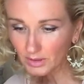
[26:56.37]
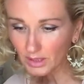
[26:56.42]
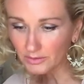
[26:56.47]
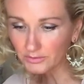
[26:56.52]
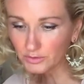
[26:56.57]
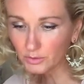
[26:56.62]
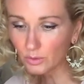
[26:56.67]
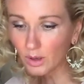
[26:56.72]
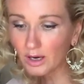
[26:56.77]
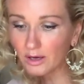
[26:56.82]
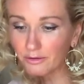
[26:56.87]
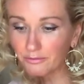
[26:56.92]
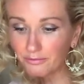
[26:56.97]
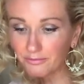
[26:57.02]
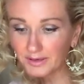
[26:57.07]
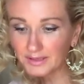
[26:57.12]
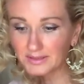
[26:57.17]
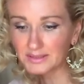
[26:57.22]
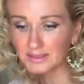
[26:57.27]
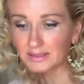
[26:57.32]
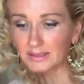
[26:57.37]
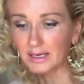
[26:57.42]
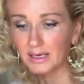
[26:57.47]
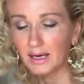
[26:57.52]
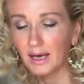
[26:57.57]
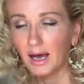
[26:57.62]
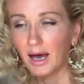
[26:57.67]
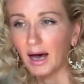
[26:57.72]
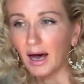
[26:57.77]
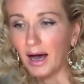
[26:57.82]
So how I fixed it,
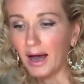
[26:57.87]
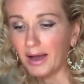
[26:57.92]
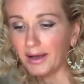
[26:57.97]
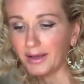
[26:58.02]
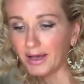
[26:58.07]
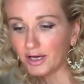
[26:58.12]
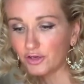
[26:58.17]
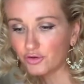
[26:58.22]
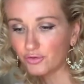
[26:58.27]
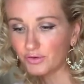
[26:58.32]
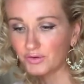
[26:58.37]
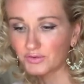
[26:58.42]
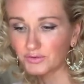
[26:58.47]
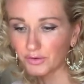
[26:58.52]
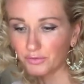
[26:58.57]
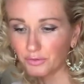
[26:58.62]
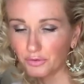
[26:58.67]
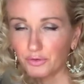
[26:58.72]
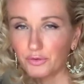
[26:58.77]
I actually started